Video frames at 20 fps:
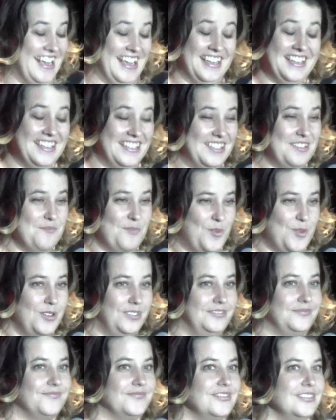It's
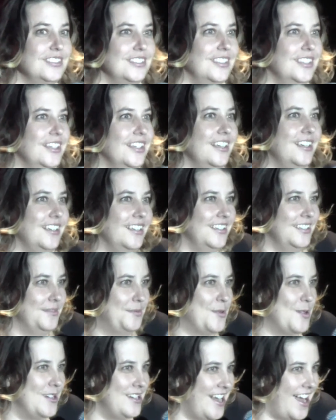important. It's important
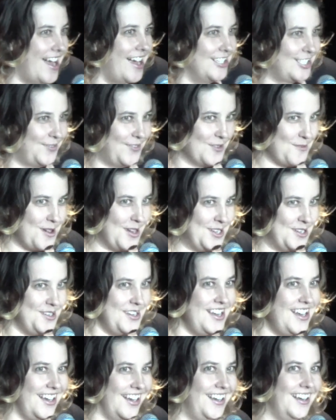to ask for what you
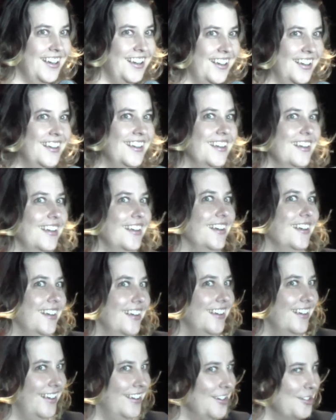need
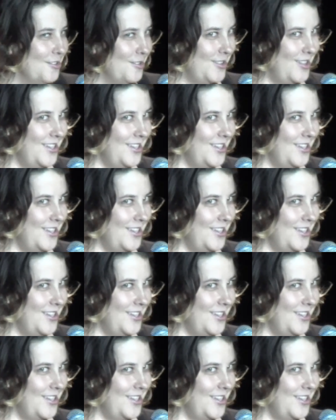in your